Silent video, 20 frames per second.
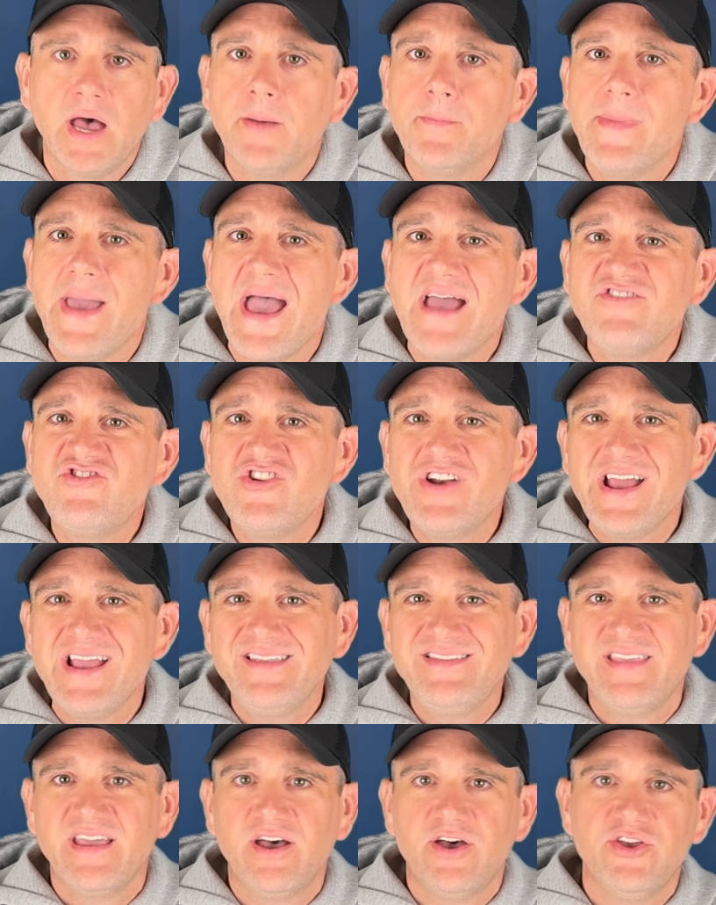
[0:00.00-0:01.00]
Imagine
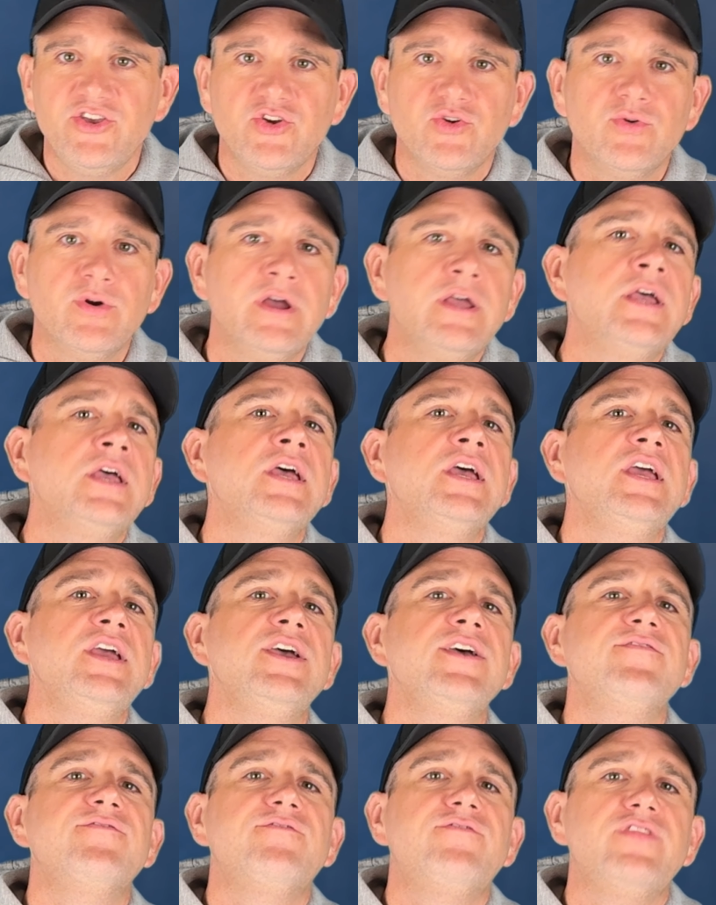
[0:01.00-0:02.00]
I tell you,
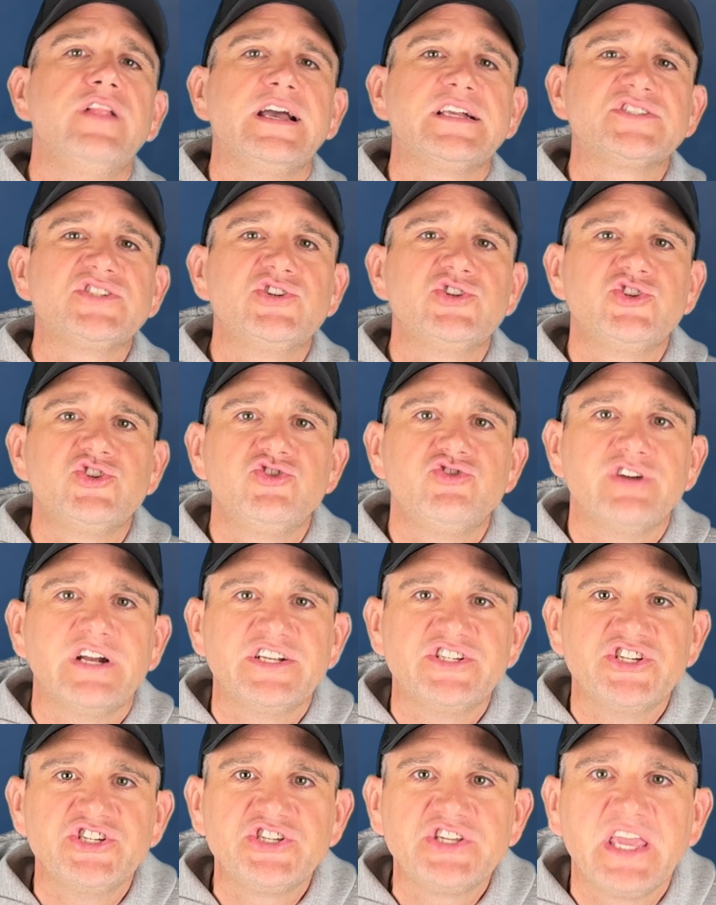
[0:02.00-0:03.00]
Hip flexor
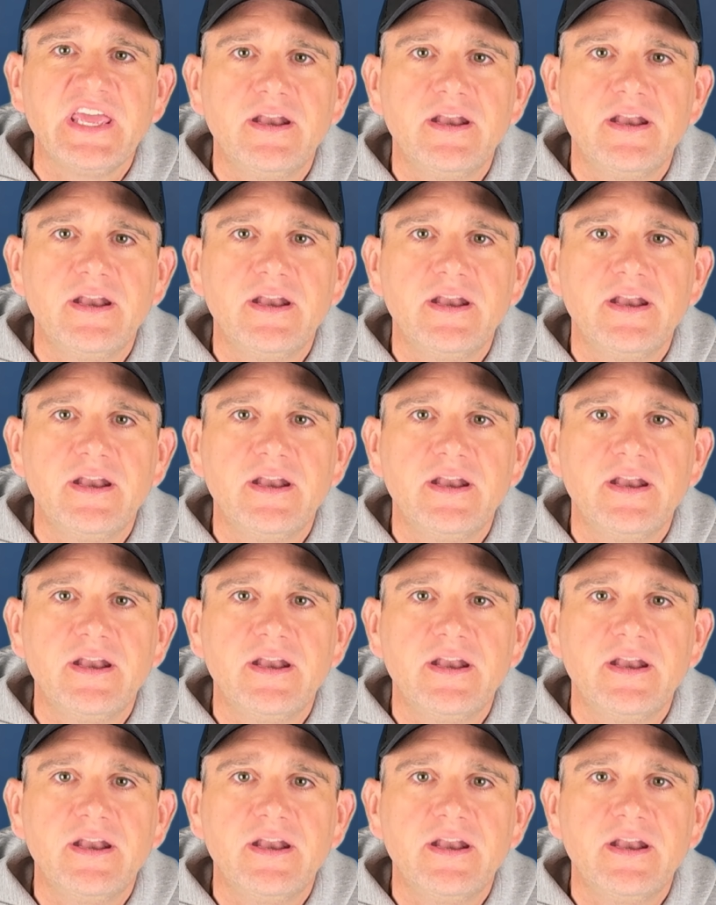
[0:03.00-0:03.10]
stretches